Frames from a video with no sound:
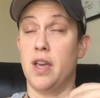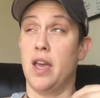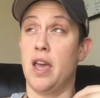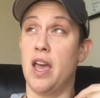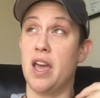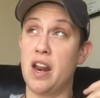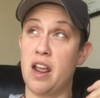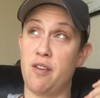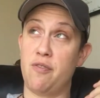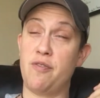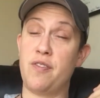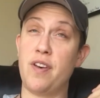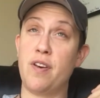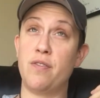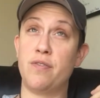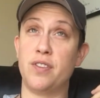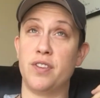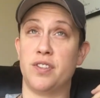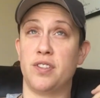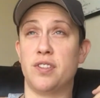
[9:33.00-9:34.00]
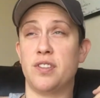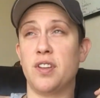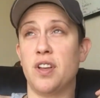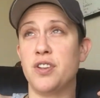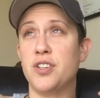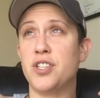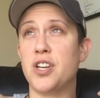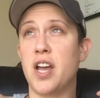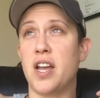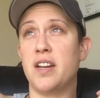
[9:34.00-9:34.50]
And I felt this
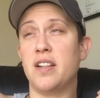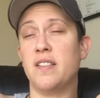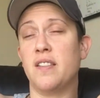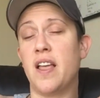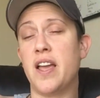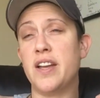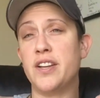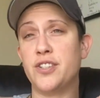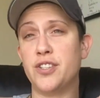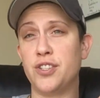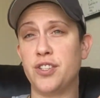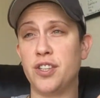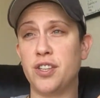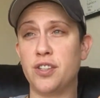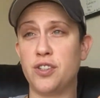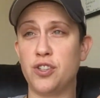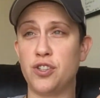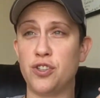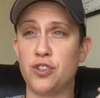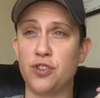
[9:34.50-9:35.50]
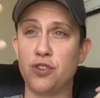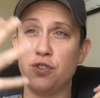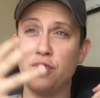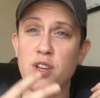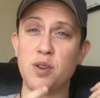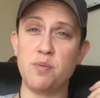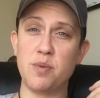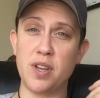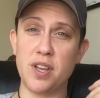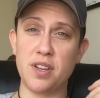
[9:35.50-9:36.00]
sunshine and light just
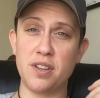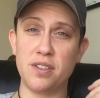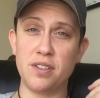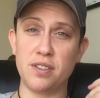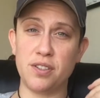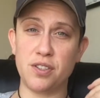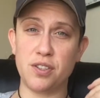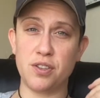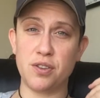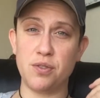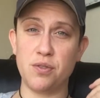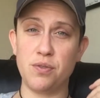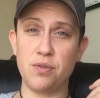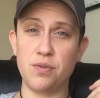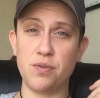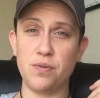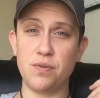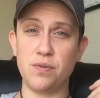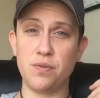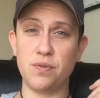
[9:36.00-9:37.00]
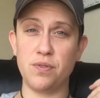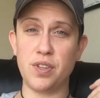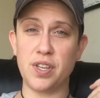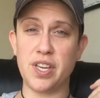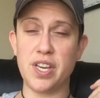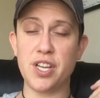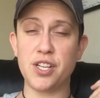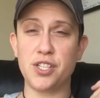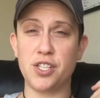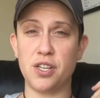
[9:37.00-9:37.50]
stream into the
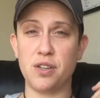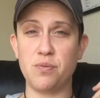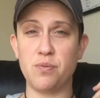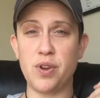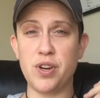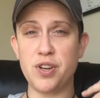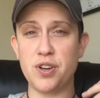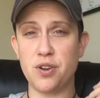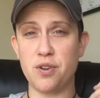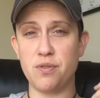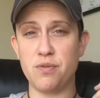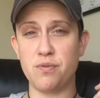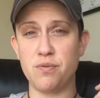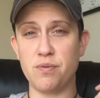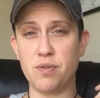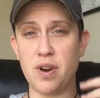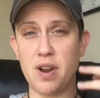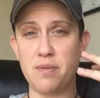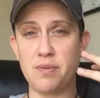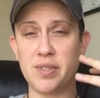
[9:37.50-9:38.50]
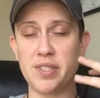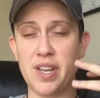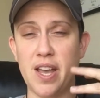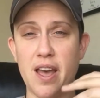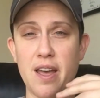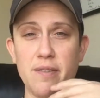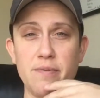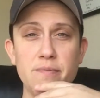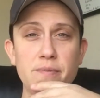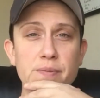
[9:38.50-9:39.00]
kitchen window where I was
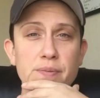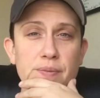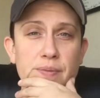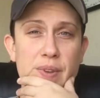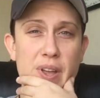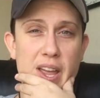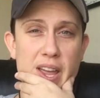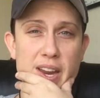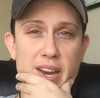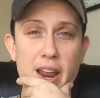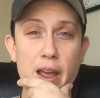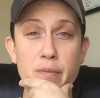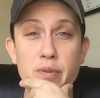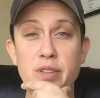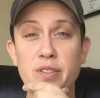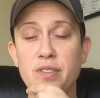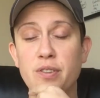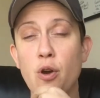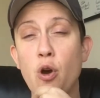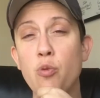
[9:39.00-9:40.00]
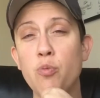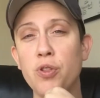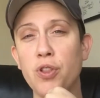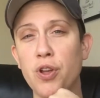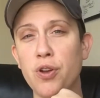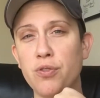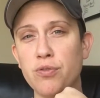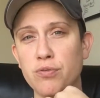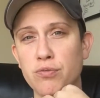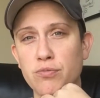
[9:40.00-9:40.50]
at. And I was home
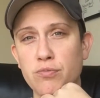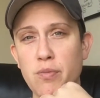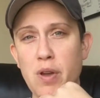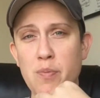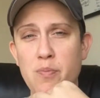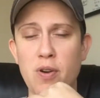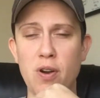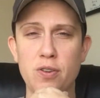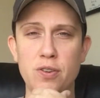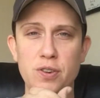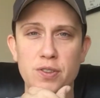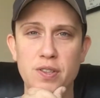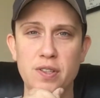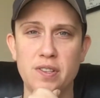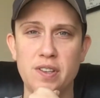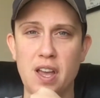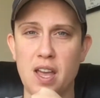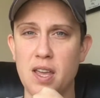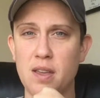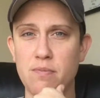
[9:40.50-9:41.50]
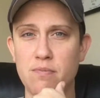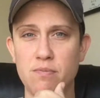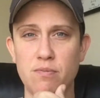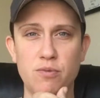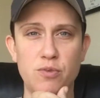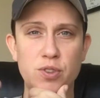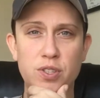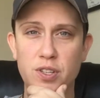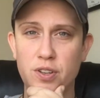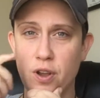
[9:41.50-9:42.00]
alone. My partner at the time
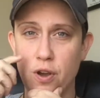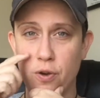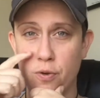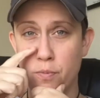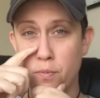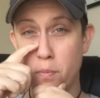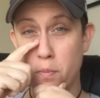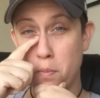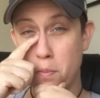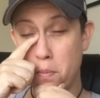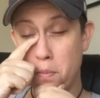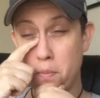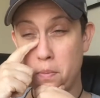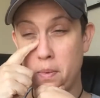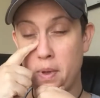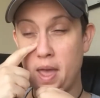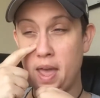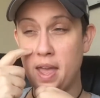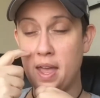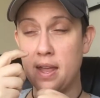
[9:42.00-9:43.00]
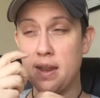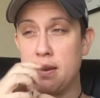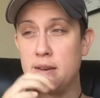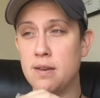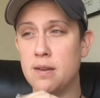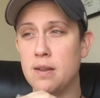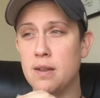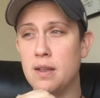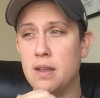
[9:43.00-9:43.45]
wasn't home. And